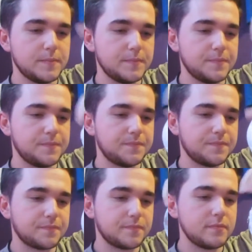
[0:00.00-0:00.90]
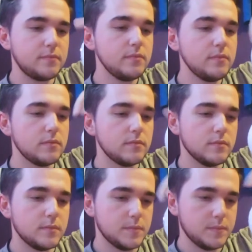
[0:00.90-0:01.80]

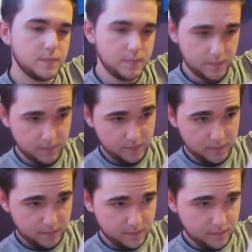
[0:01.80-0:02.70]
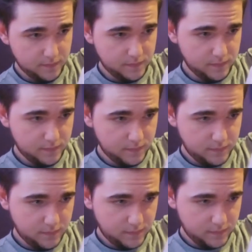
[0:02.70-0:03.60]

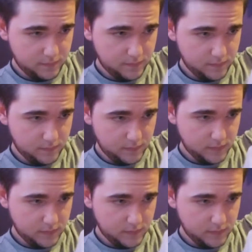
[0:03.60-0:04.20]
No one is speaking in this clip.